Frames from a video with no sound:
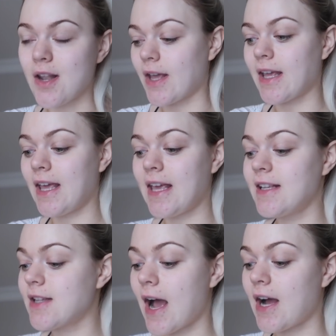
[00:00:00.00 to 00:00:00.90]
Like he
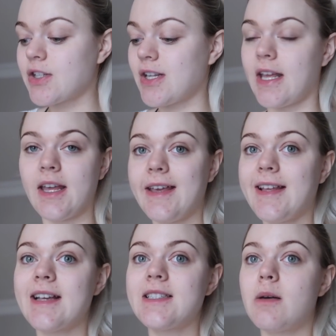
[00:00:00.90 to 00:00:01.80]
is actually, he
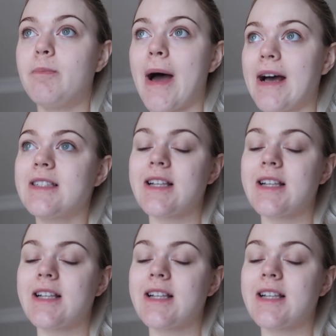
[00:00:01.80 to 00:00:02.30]
gets the best